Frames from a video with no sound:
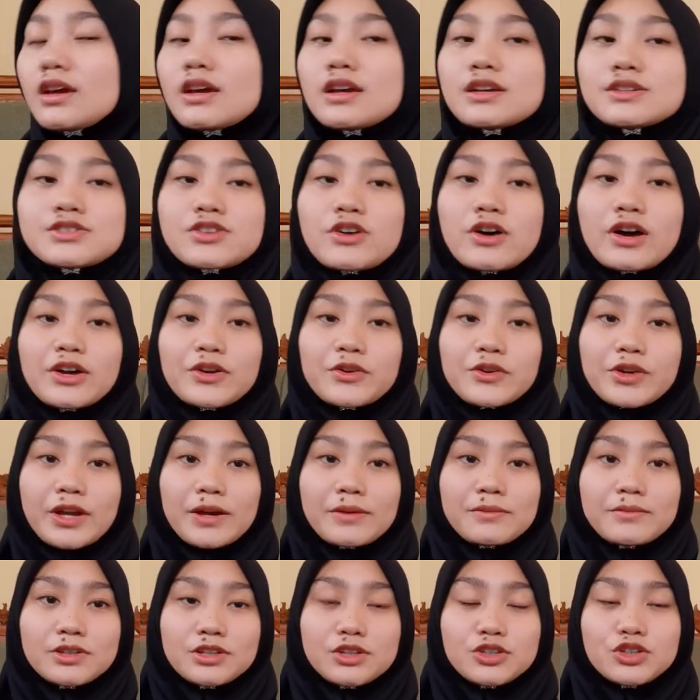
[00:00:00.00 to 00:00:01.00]
So I
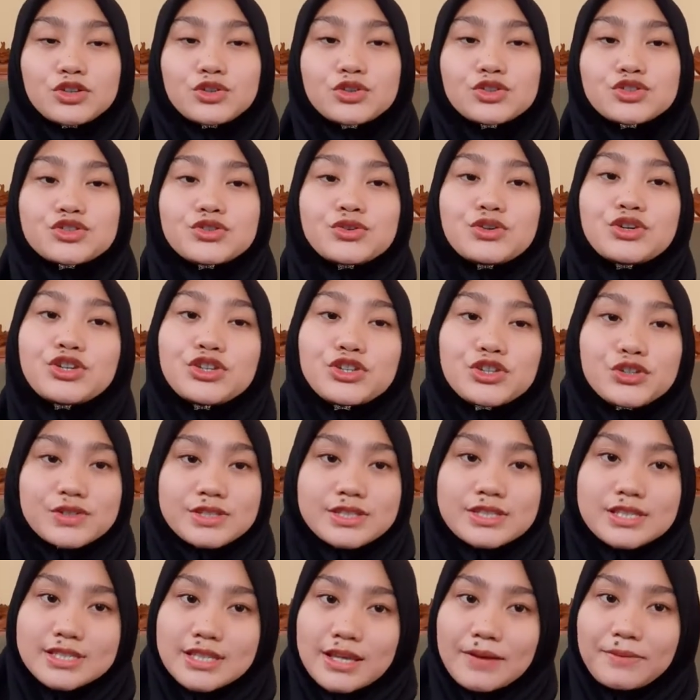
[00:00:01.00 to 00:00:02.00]
recommend you to use
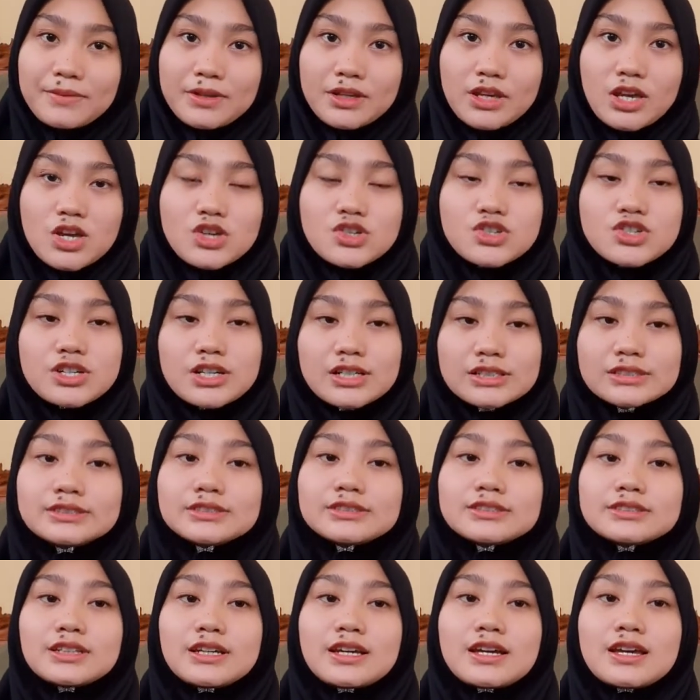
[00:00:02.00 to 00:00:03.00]
this application,
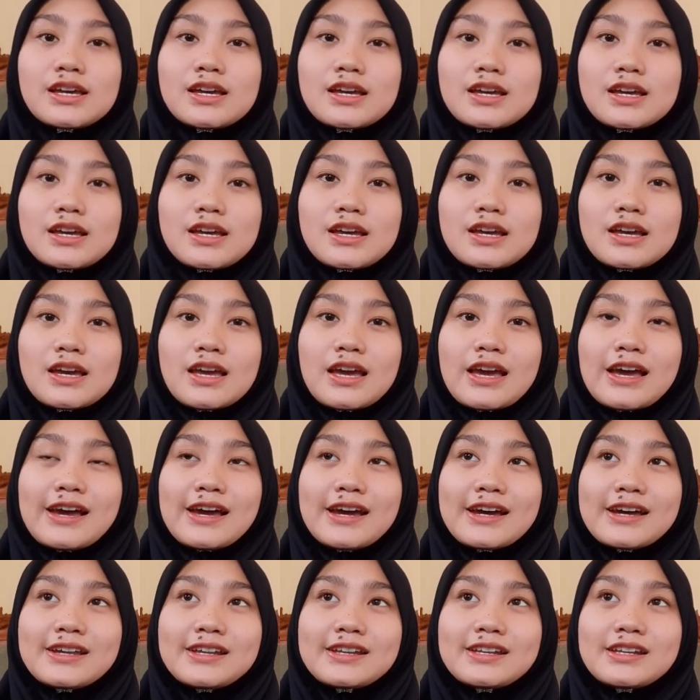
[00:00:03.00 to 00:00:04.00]

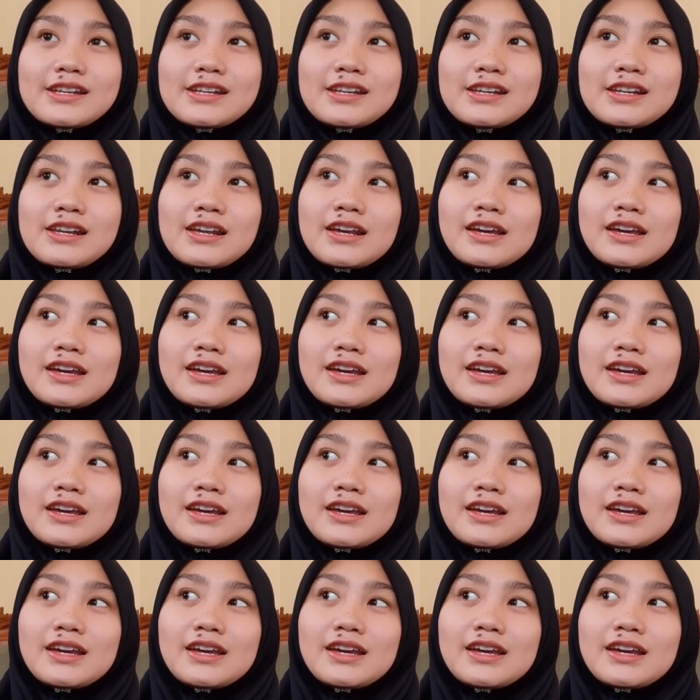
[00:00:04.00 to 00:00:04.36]
and